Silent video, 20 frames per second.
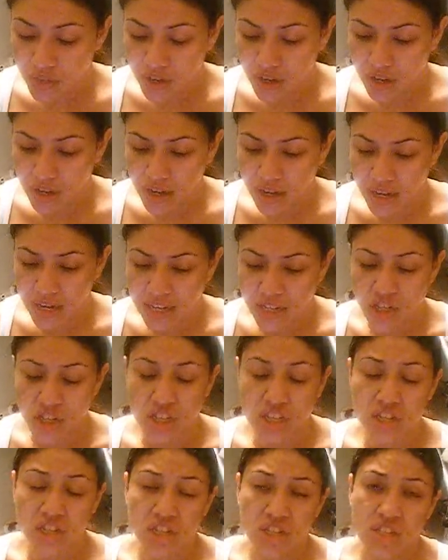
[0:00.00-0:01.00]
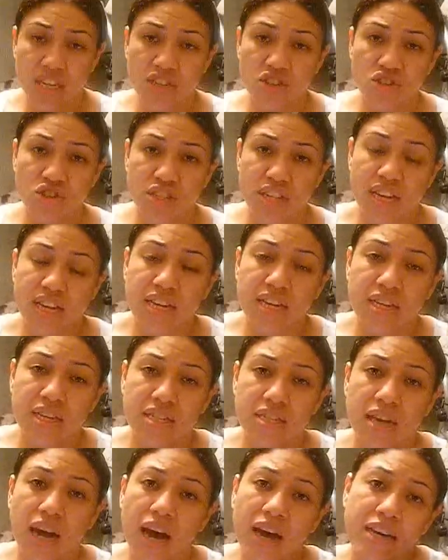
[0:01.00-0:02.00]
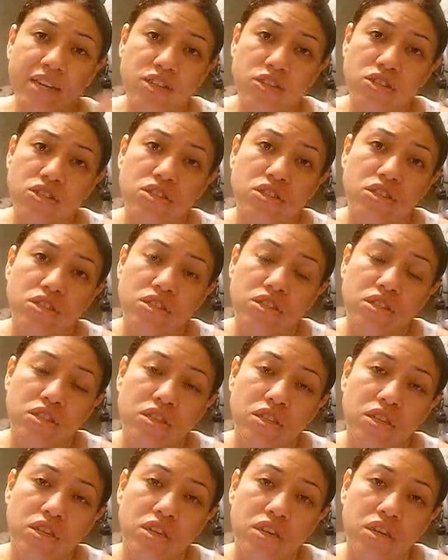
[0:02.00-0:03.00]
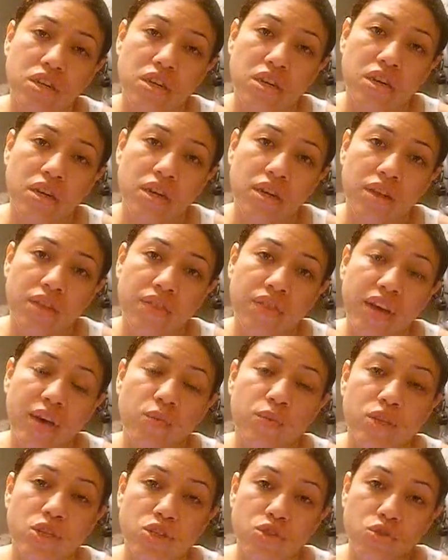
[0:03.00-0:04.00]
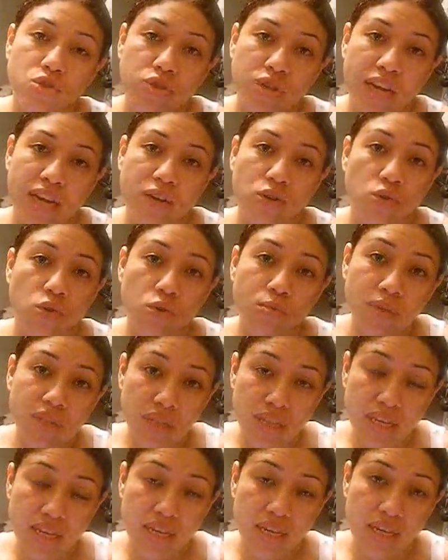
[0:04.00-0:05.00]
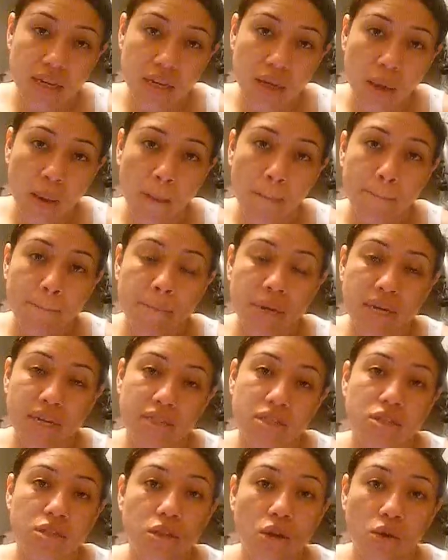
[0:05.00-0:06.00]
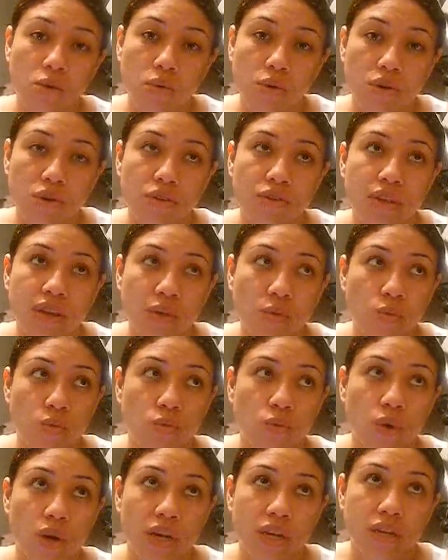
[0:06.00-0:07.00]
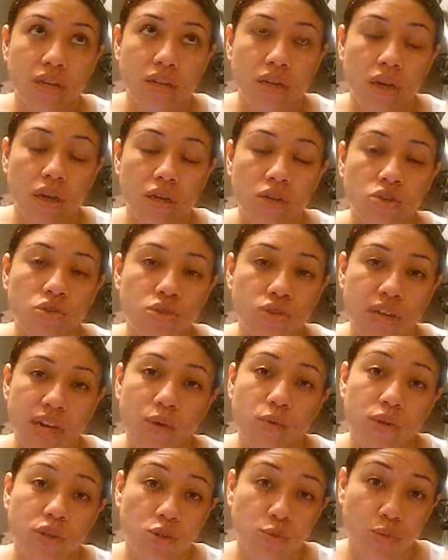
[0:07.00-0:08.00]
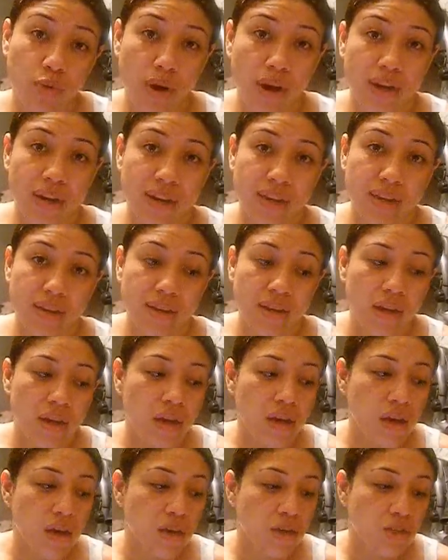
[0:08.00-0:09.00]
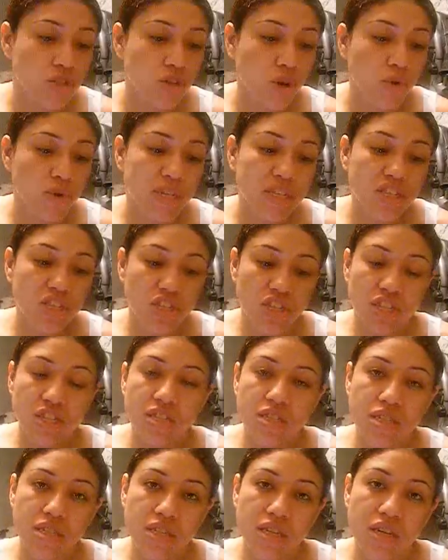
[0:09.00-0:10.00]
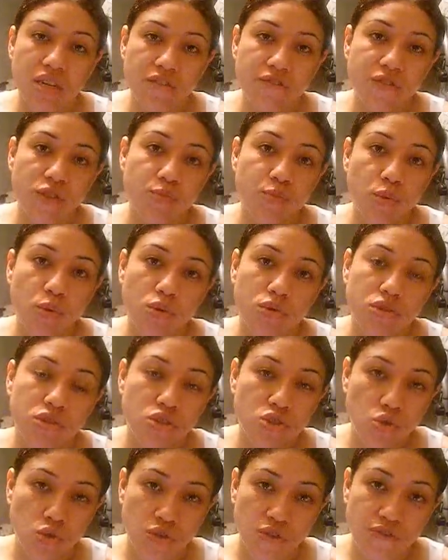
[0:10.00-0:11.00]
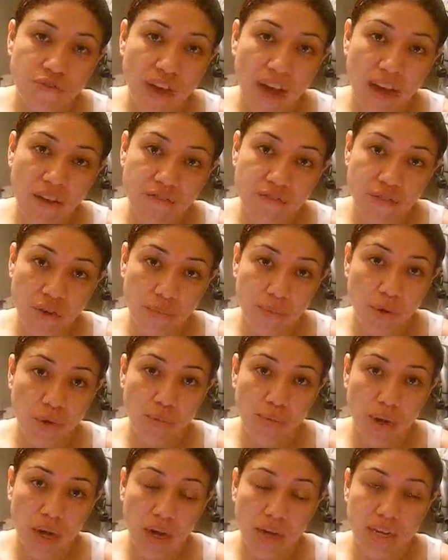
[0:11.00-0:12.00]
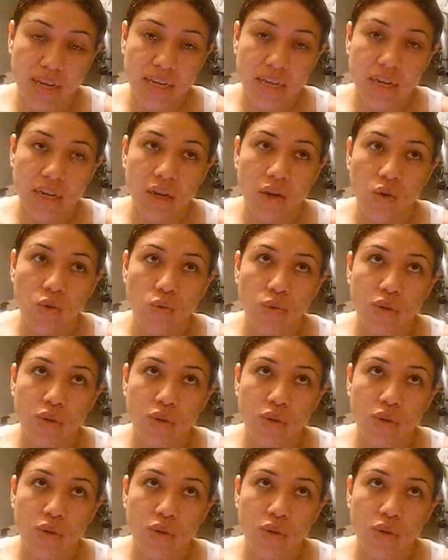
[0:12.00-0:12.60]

The HCG that you're taking is higher than what you create normally, but it's lower than what you create when you're pregnant. So it's just enough to pull the stored fat from your body,